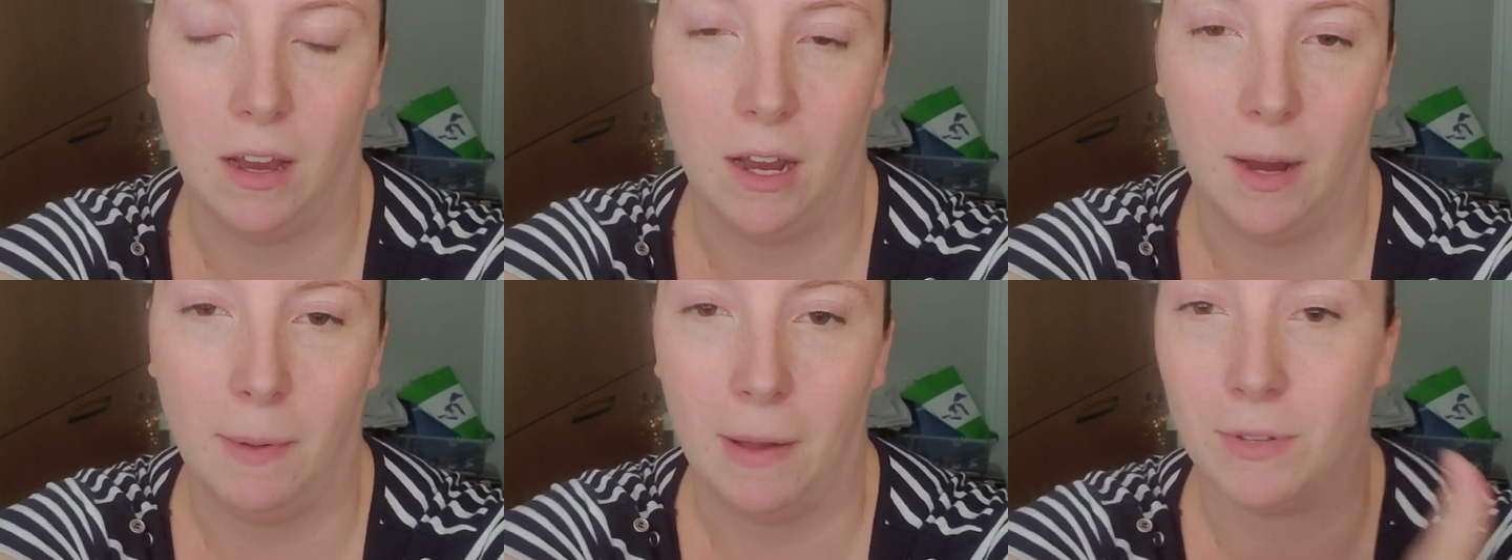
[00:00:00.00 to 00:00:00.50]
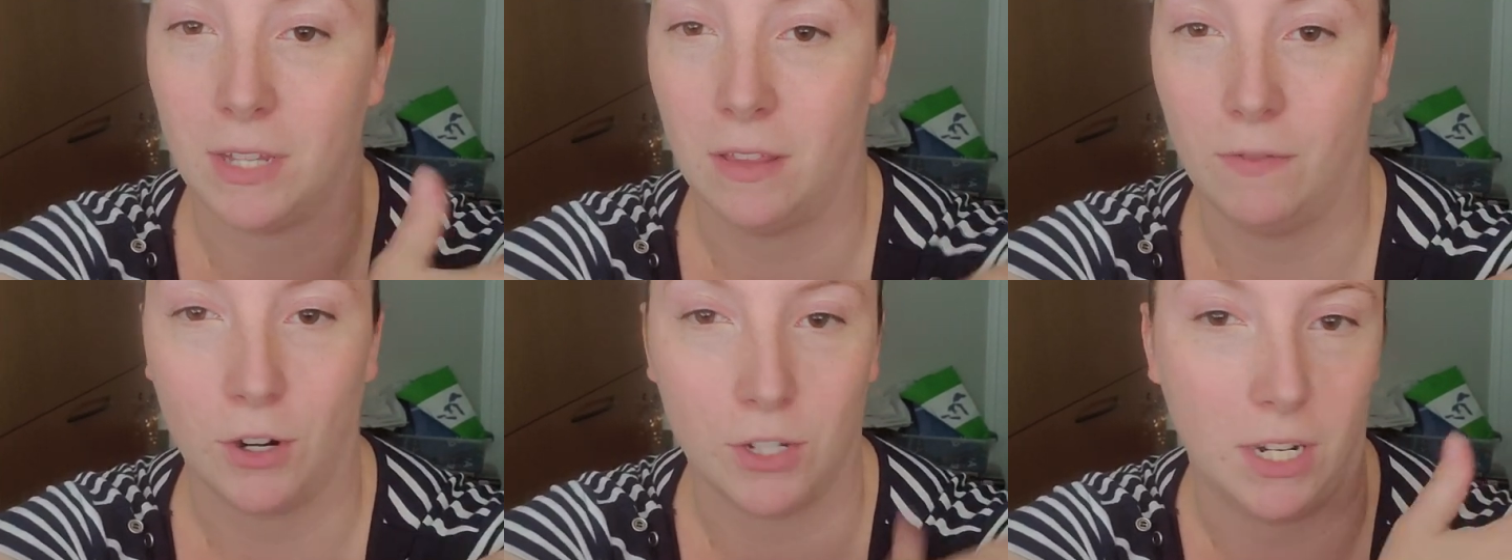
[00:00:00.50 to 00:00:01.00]
I was on the
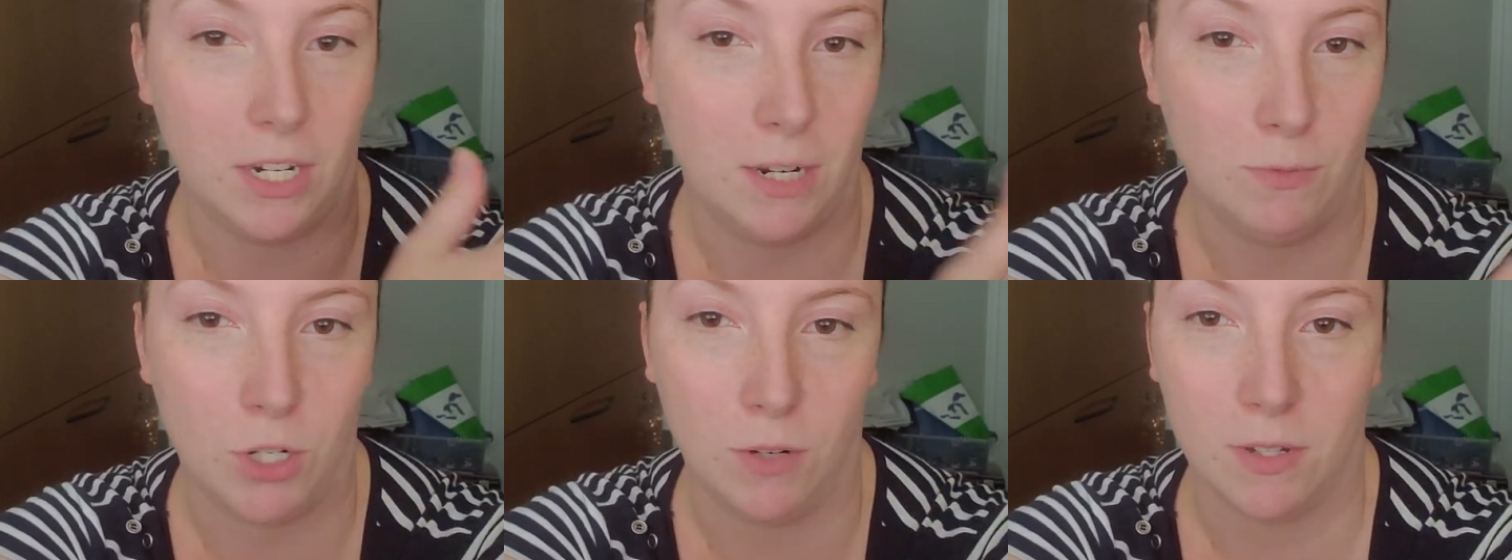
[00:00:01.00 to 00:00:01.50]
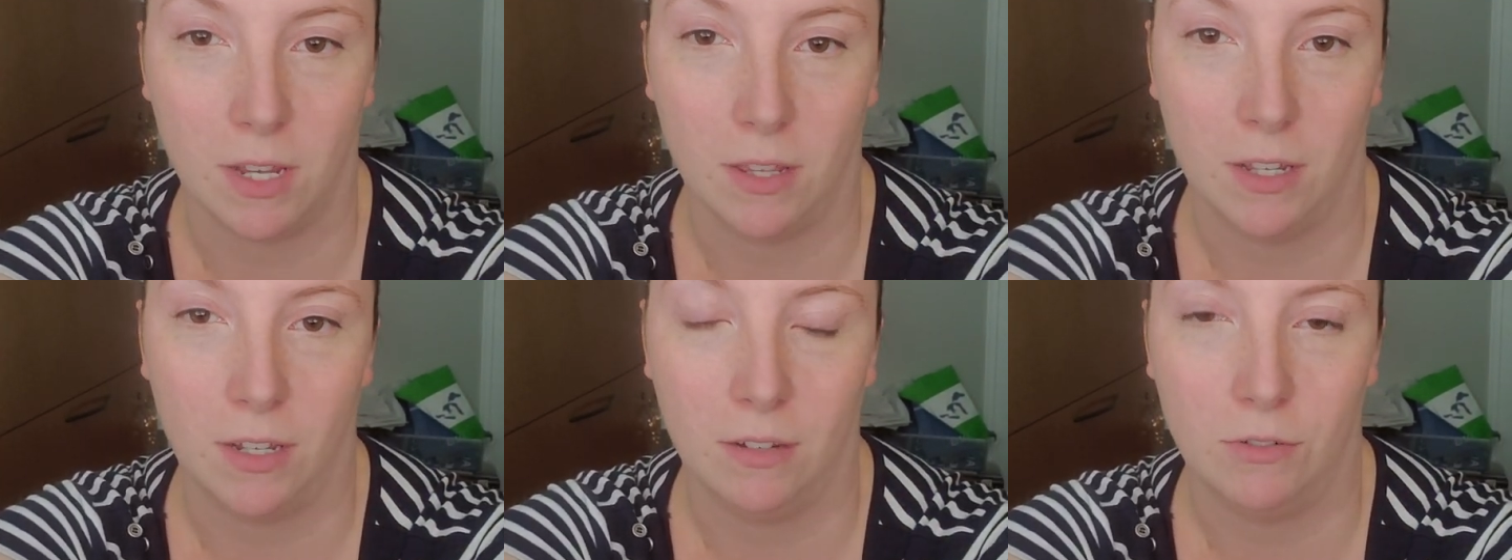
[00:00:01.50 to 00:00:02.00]
varsity team. She was on
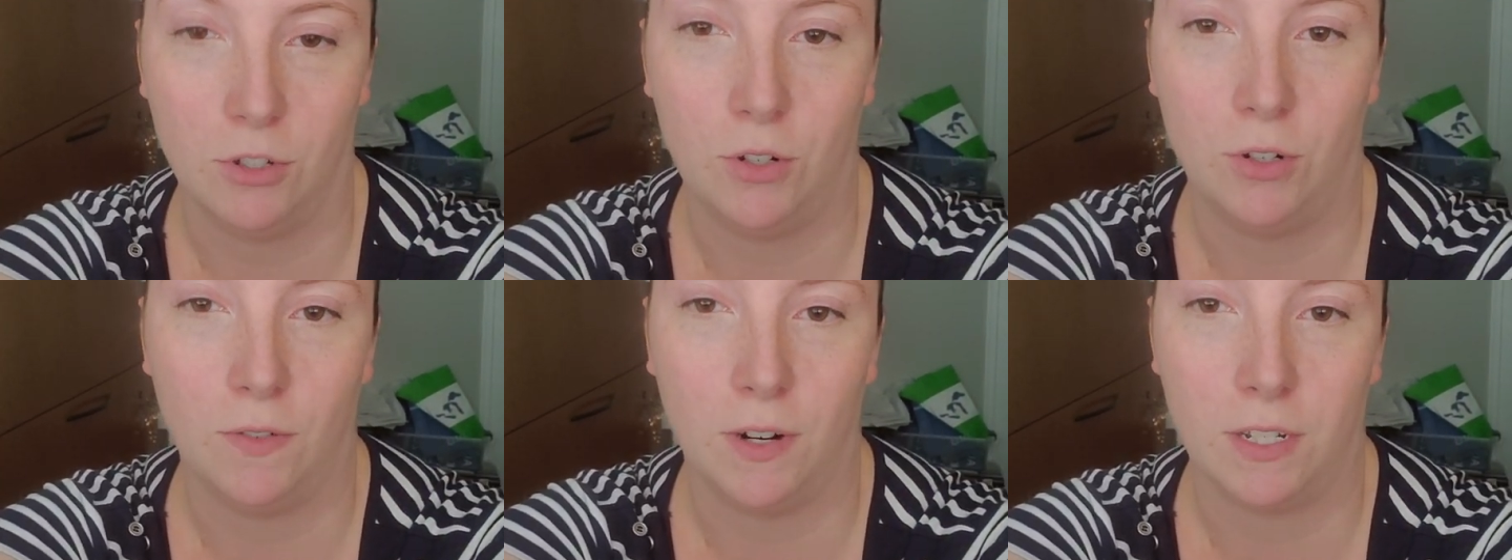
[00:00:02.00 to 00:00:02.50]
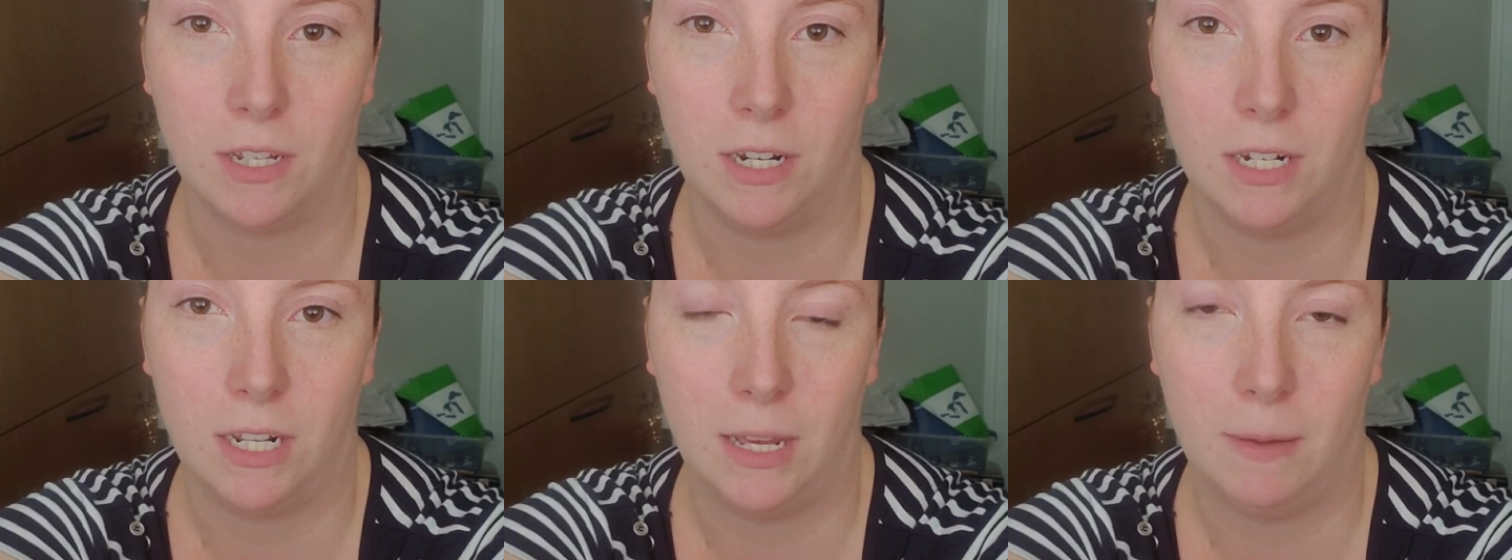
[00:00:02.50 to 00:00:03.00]
the junior varsity
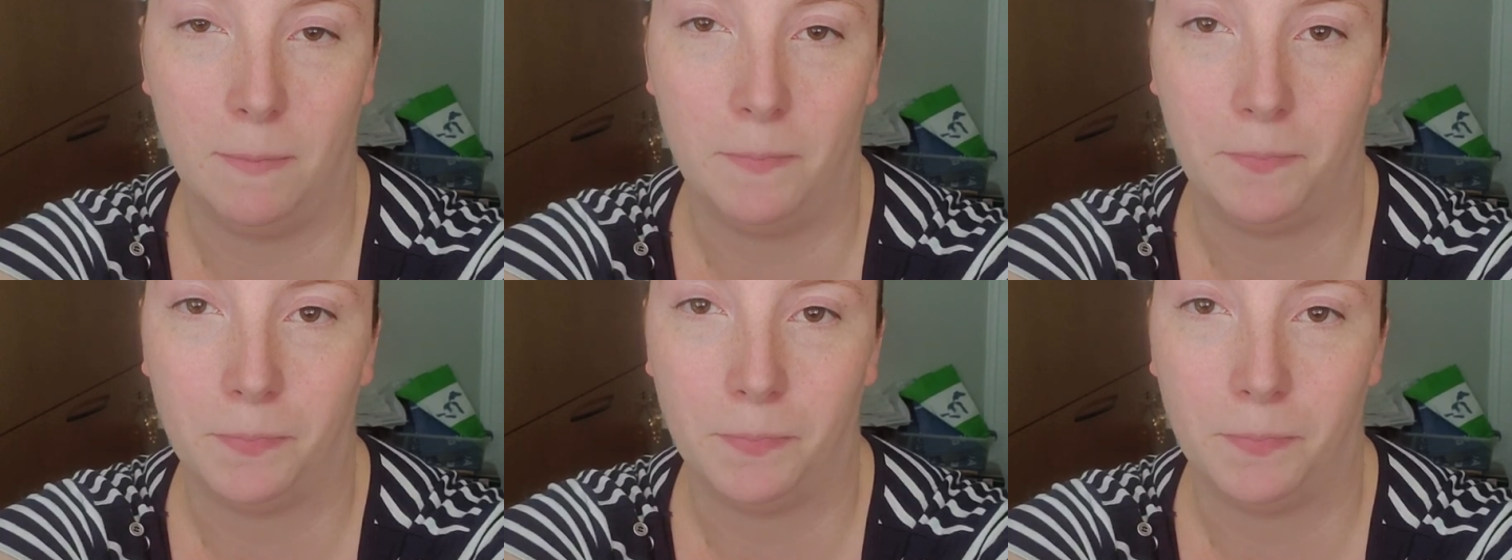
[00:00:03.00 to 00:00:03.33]
team.